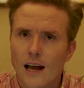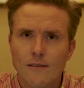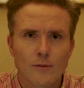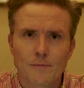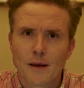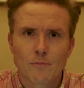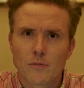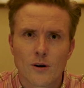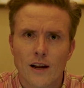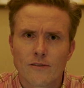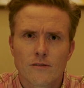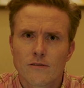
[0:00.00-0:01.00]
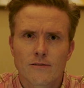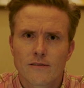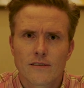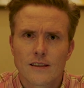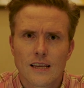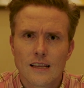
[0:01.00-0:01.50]
I remember other
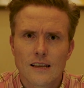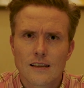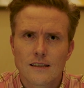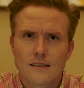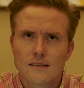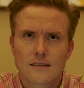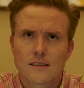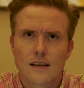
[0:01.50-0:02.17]
things.